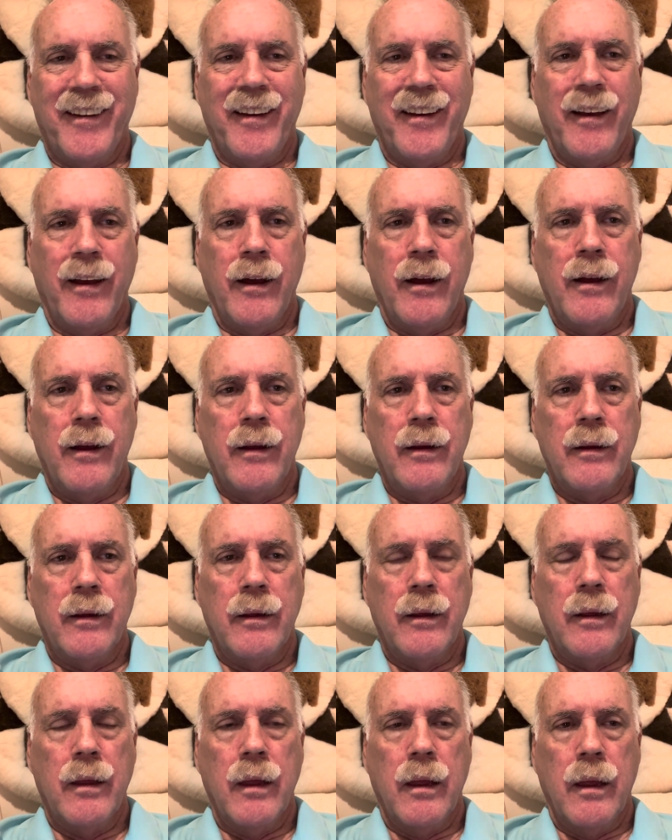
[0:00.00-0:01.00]

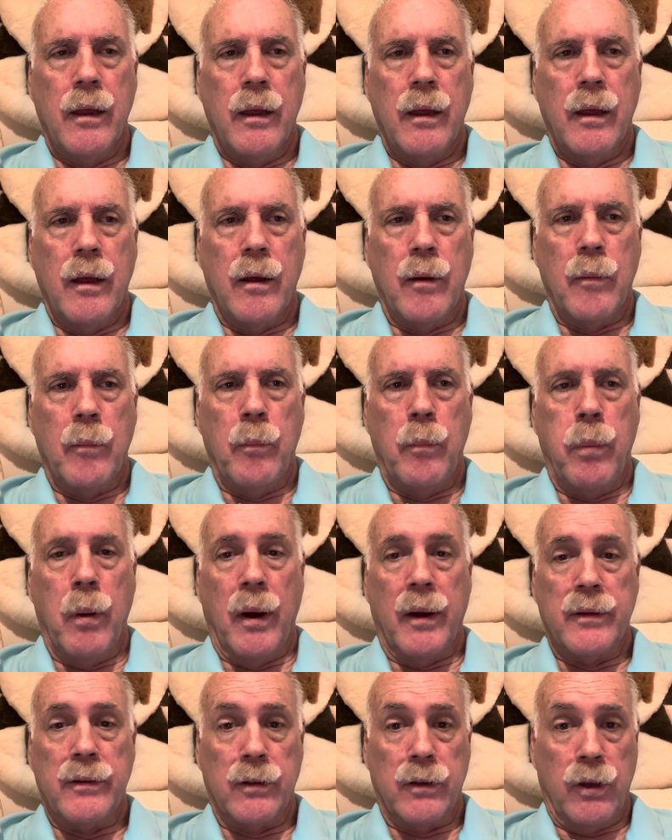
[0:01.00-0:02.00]

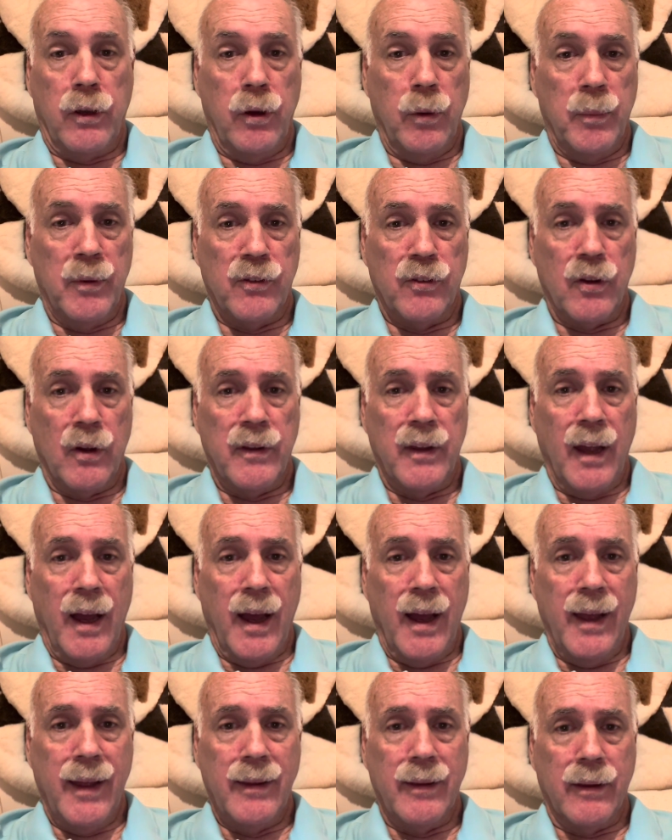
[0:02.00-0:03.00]
But the Cubans on the
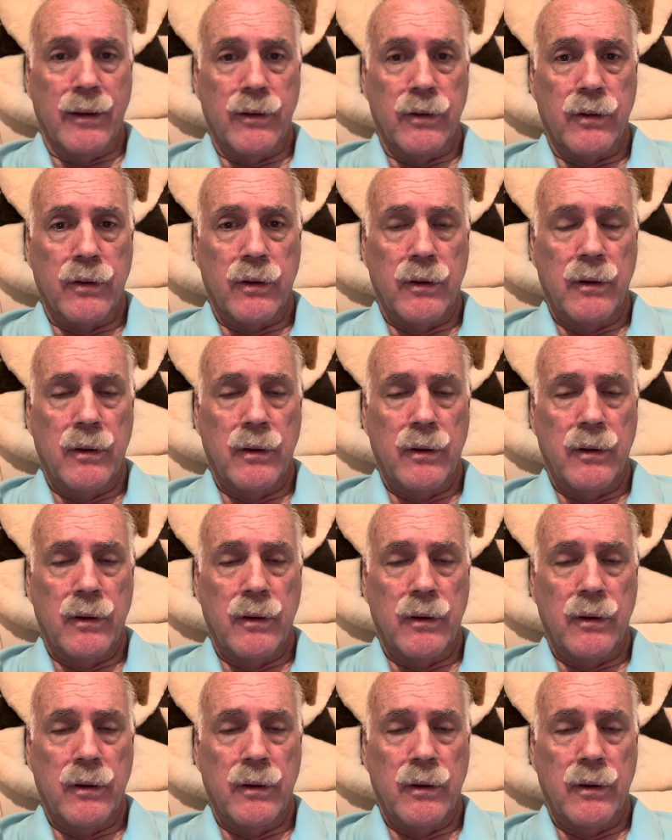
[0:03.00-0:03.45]
island,